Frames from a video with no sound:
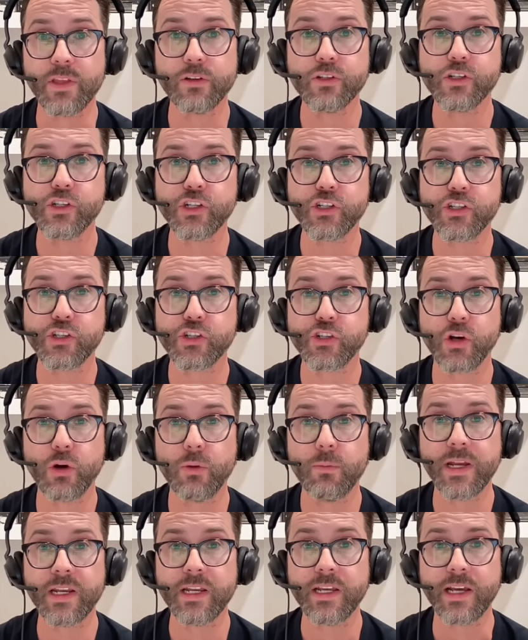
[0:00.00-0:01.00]
There's just
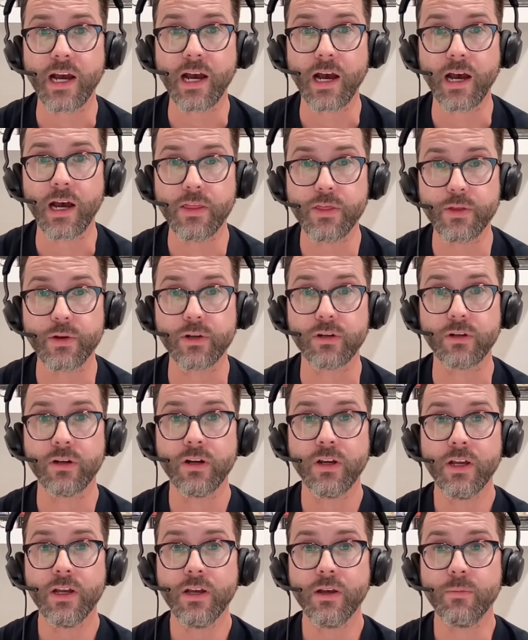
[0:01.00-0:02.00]
so many
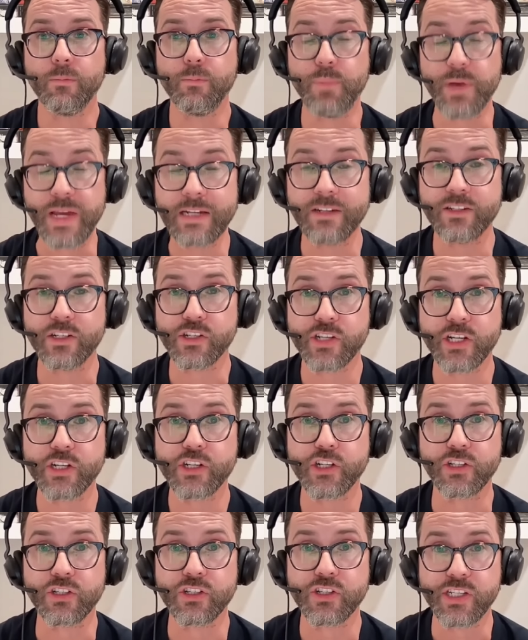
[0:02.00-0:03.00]
other big
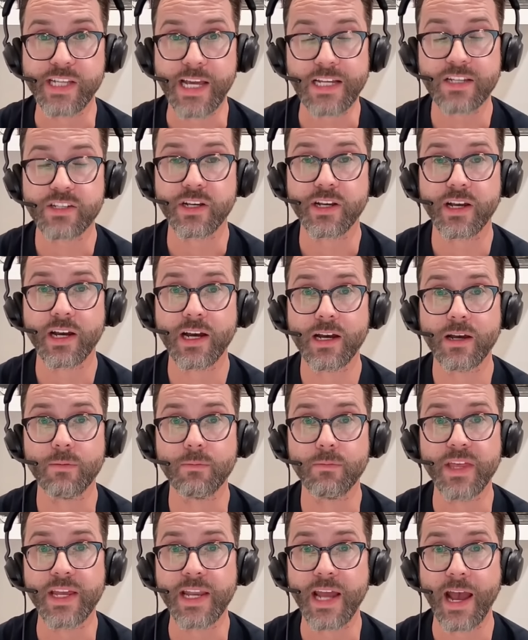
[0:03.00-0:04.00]
decisions yet to
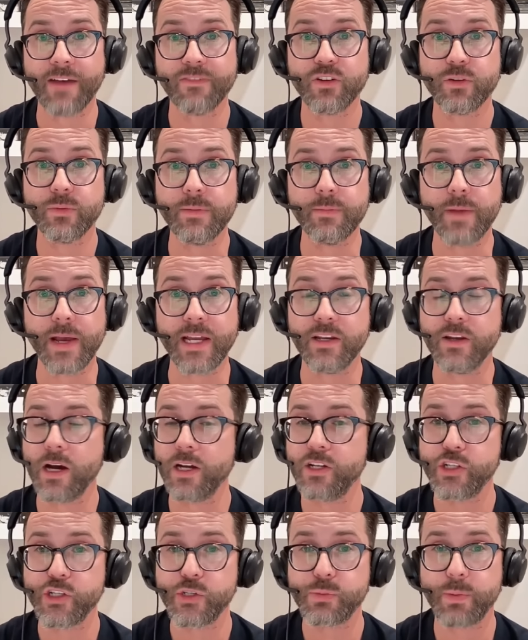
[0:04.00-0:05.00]
come that have to be made,
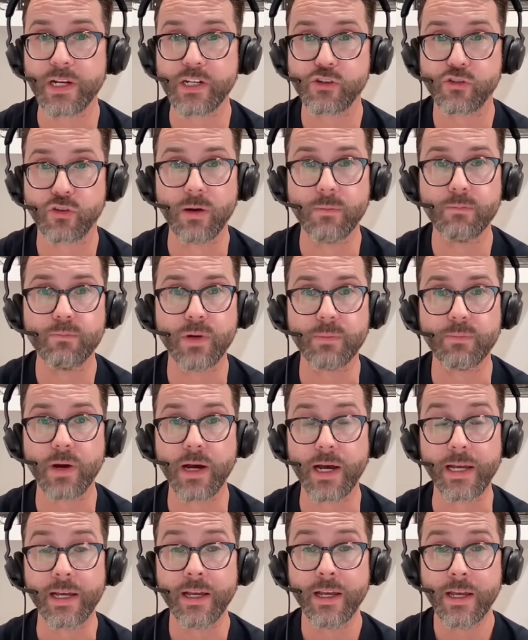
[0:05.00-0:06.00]
not just by Trump, but
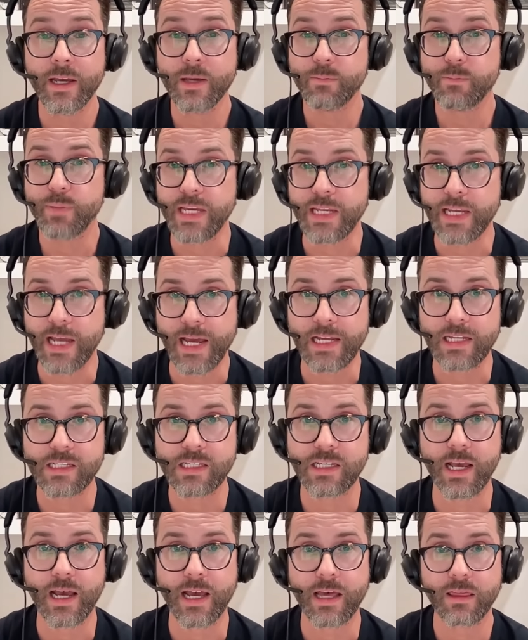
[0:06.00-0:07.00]
by Pete
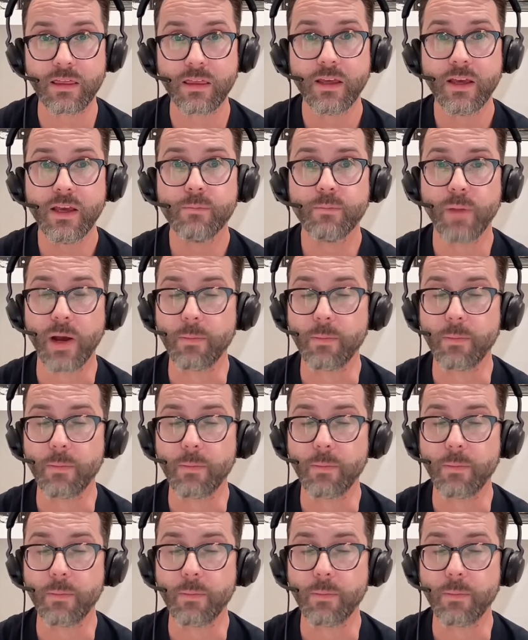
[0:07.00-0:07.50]
Hegseth,